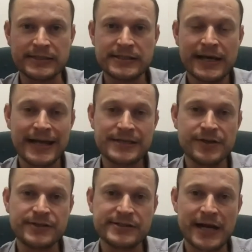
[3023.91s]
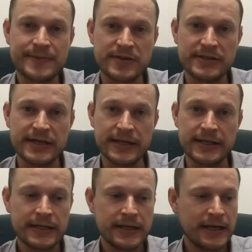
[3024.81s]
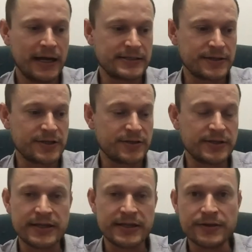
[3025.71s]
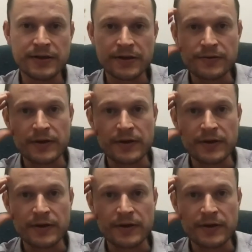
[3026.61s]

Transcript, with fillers: at certain times of the day. And so certainly the, the, the,